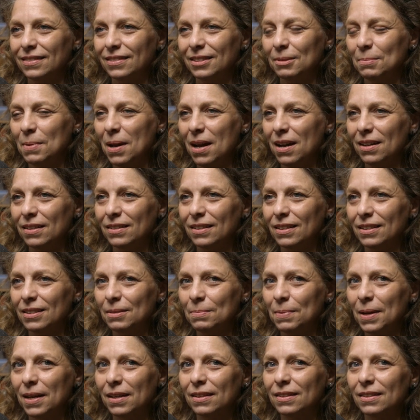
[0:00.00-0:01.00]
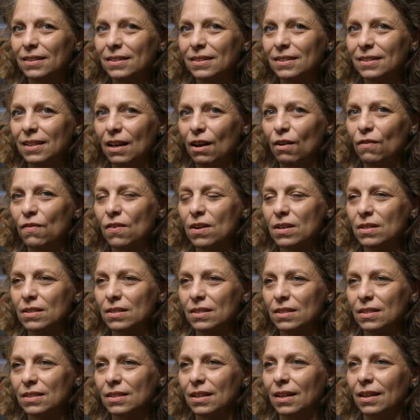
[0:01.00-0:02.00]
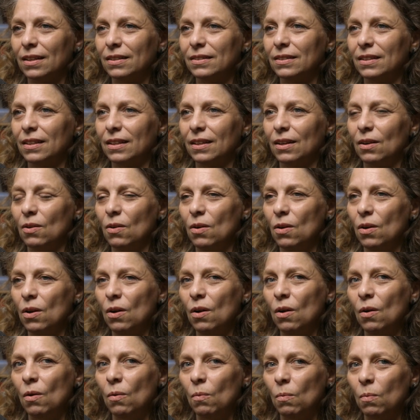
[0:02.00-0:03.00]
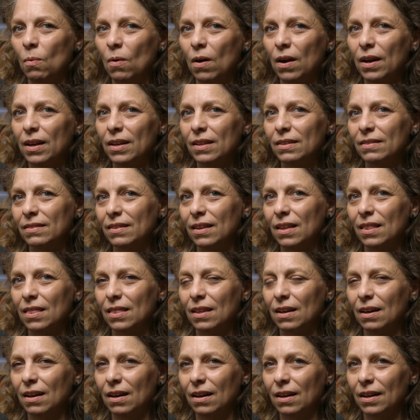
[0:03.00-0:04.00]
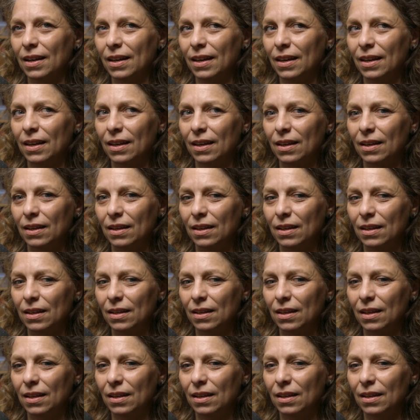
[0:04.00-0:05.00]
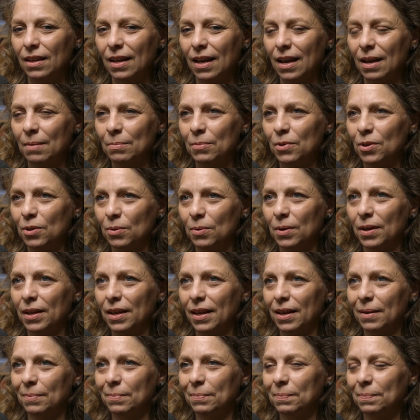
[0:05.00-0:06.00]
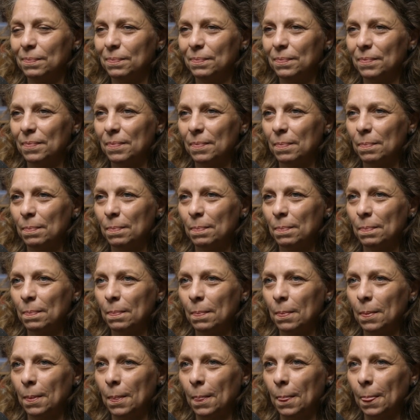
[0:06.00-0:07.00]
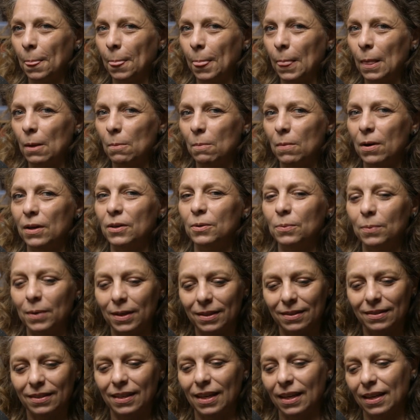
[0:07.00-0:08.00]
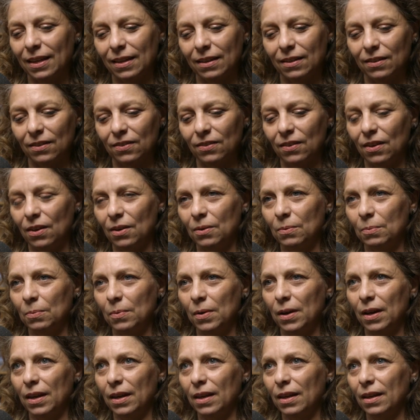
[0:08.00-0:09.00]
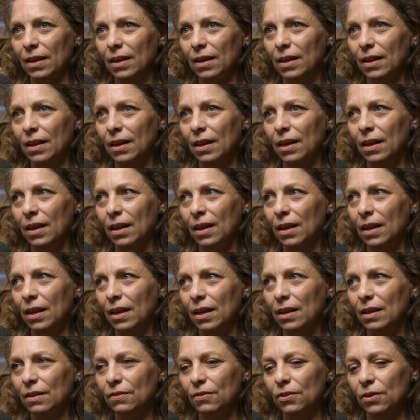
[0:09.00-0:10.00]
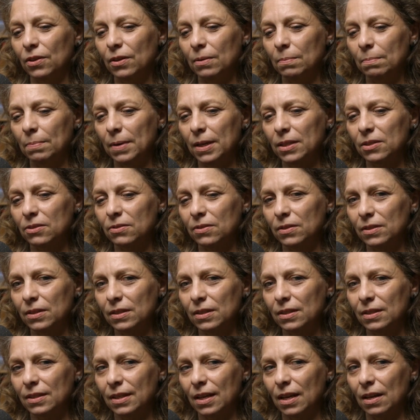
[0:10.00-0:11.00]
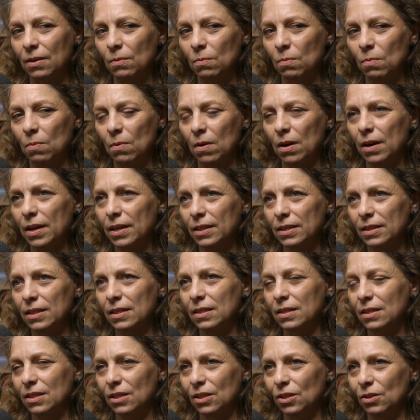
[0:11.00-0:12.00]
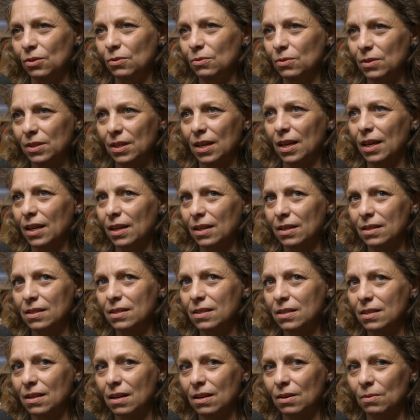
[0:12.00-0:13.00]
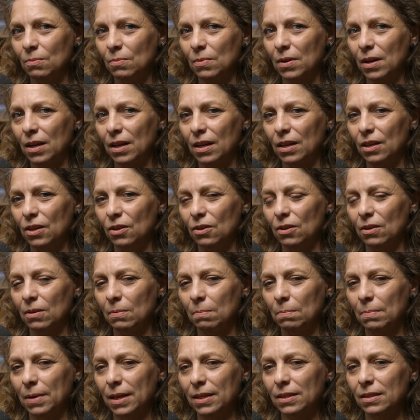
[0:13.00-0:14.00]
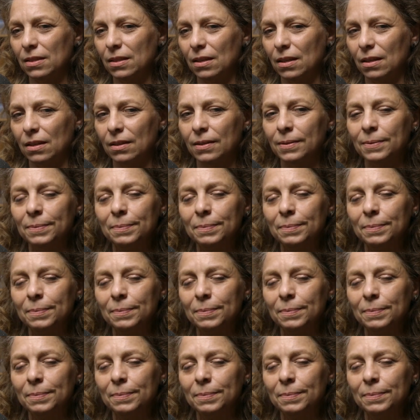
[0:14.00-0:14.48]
it's about self-understanding. Why is it that I am who I am? Why do I tick in a certain way? And if you can better understand why it is that you tick in a certain way, you can better